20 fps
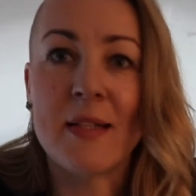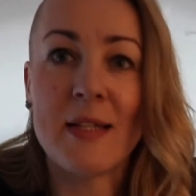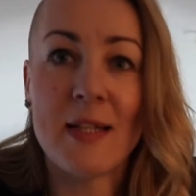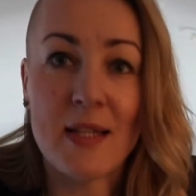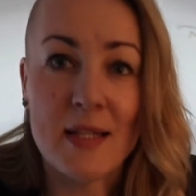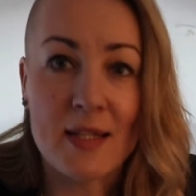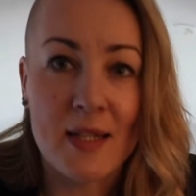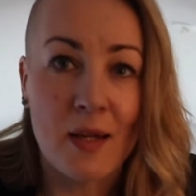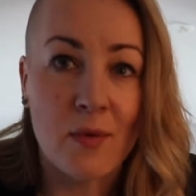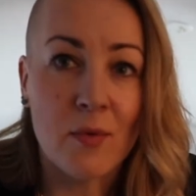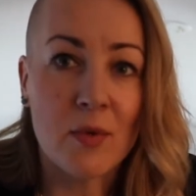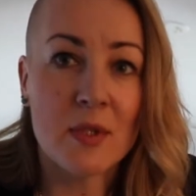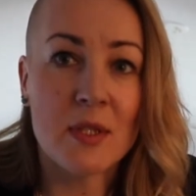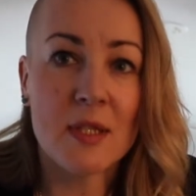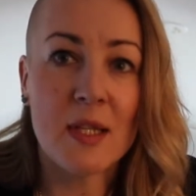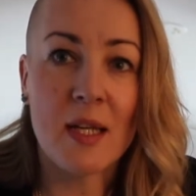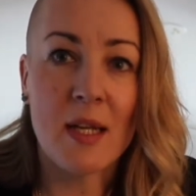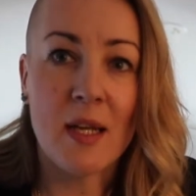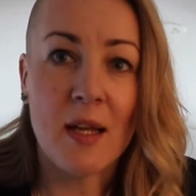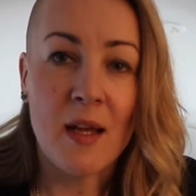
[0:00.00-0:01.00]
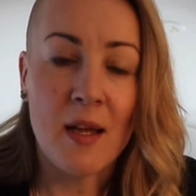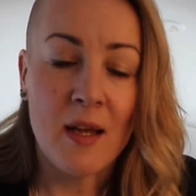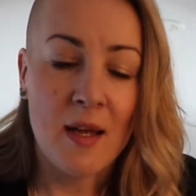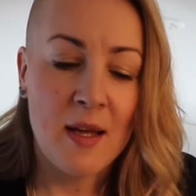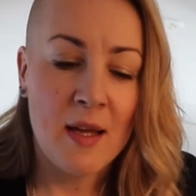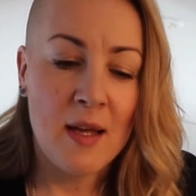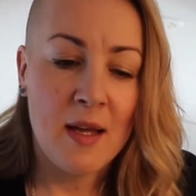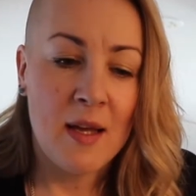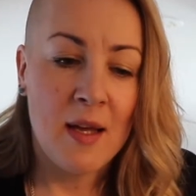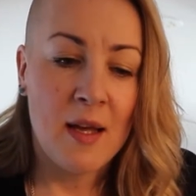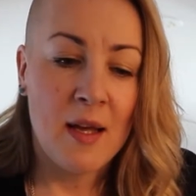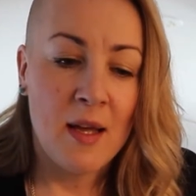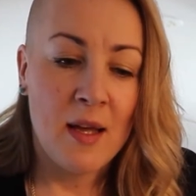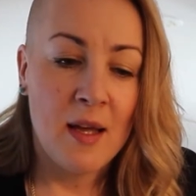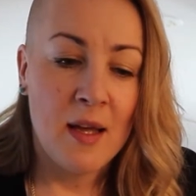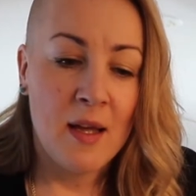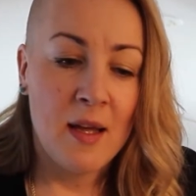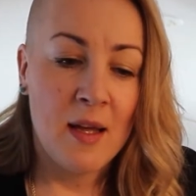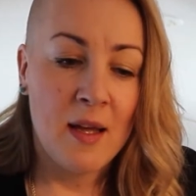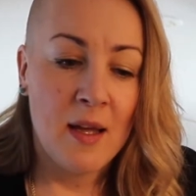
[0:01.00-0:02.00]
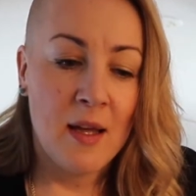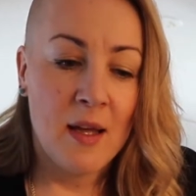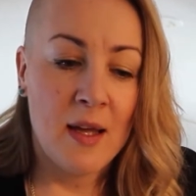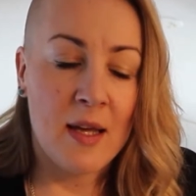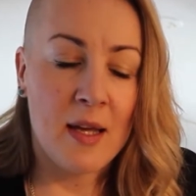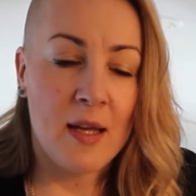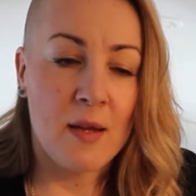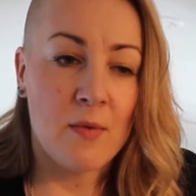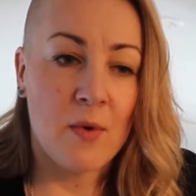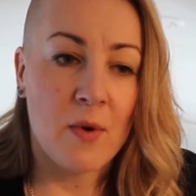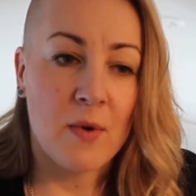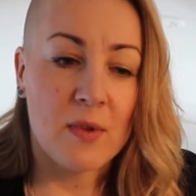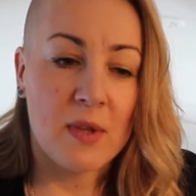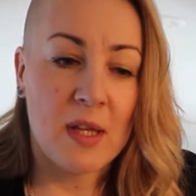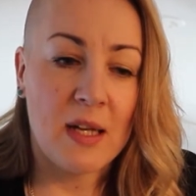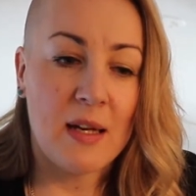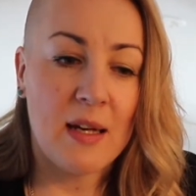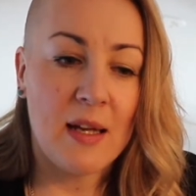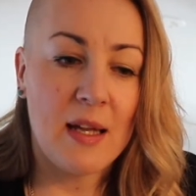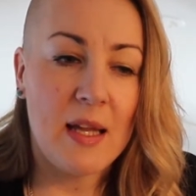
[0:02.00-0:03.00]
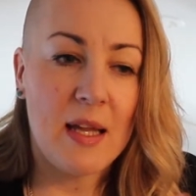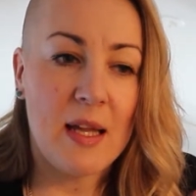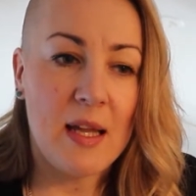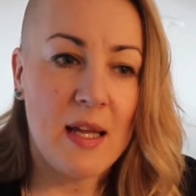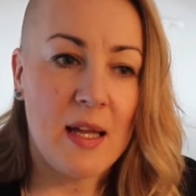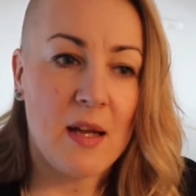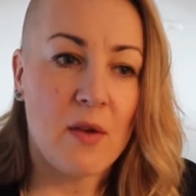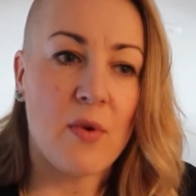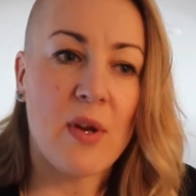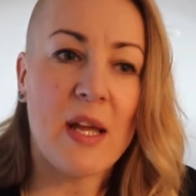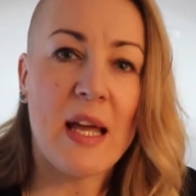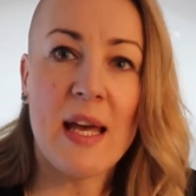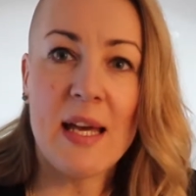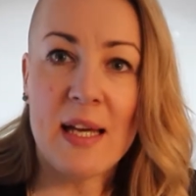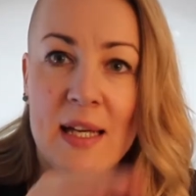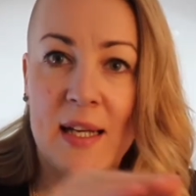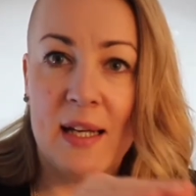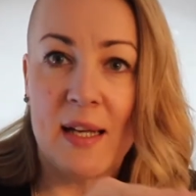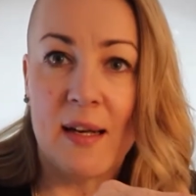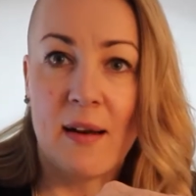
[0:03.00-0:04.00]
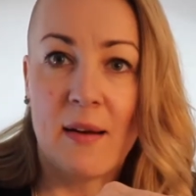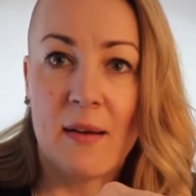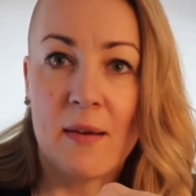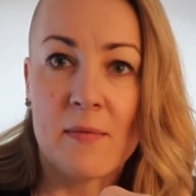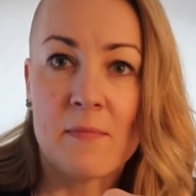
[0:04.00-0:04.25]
detail was that he wrote that he created